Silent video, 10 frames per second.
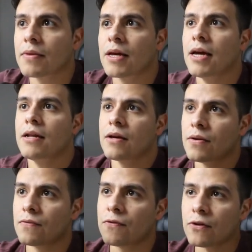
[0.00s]
And
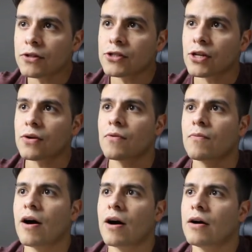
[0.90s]
for the second
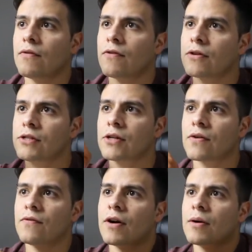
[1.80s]

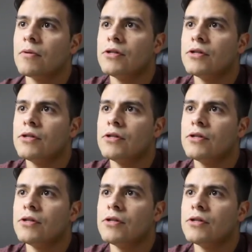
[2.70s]
variable,